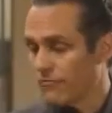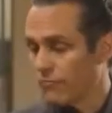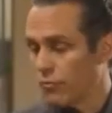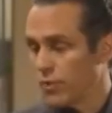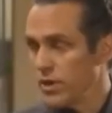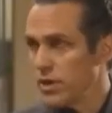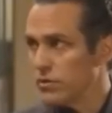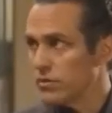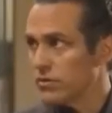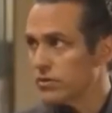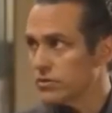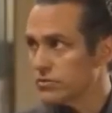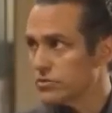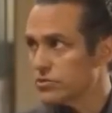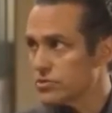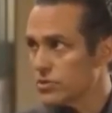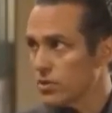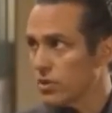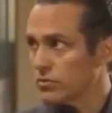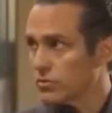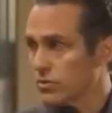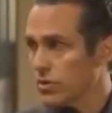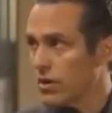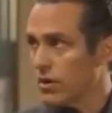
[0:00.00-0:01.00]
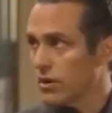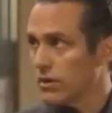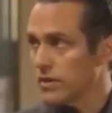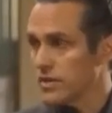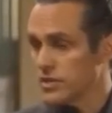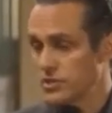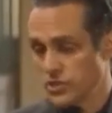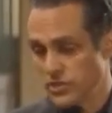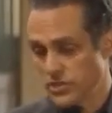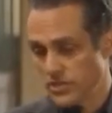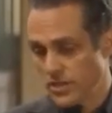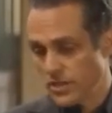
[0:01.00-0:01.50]
if we don't consult
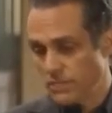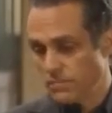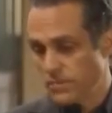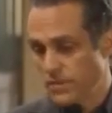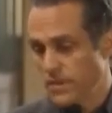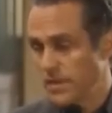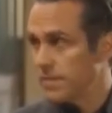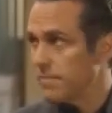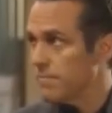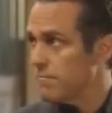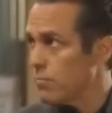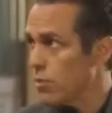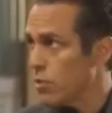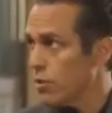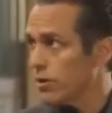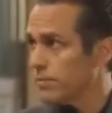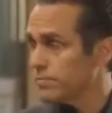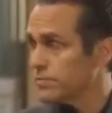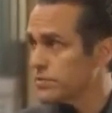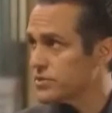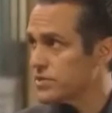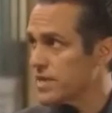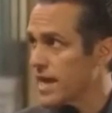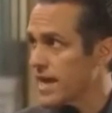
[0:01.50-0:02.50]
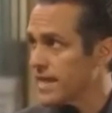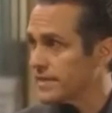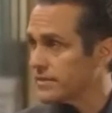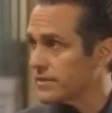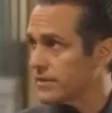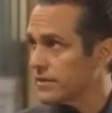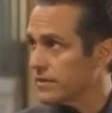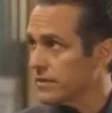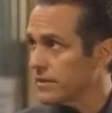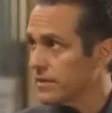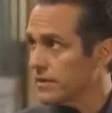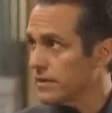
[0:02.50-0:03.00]
Carly, she's going to be more
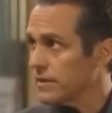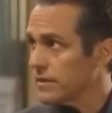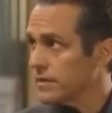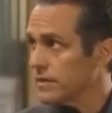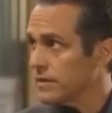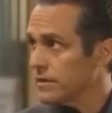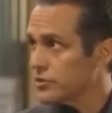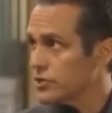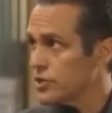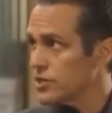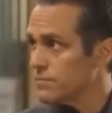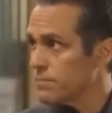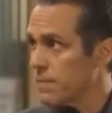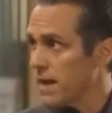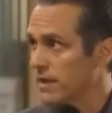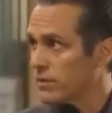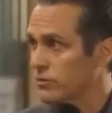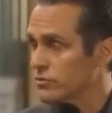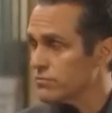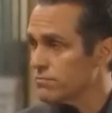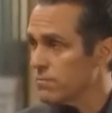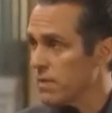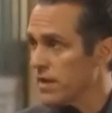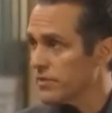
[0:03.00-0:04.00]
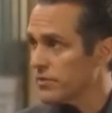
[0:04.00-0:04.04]
upset. She's Michael's